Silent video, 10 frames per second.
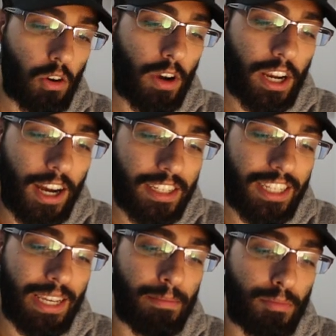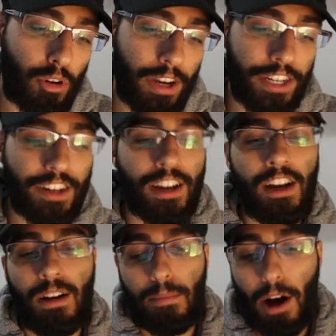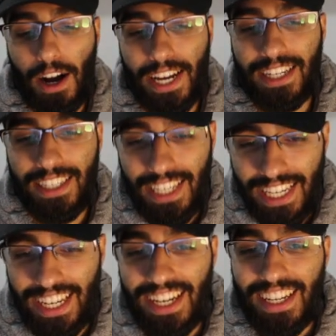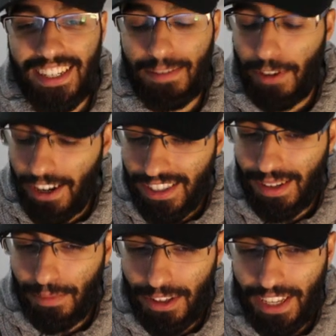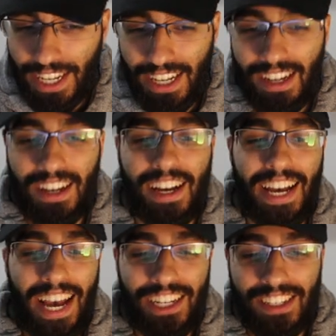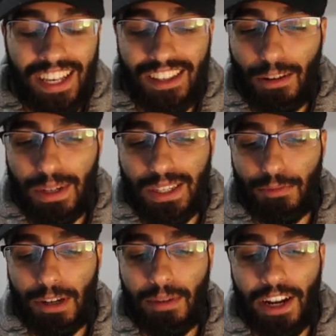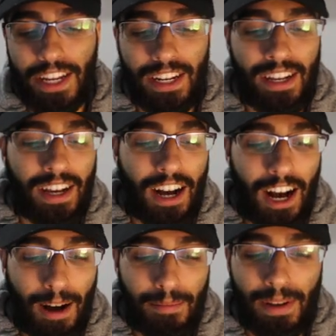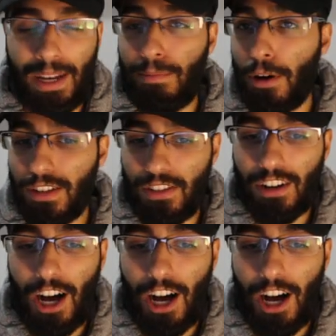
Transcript: Going on to the embroidered pocket tee. Very simple thing. It just has a little bit of Supreme on it. Personal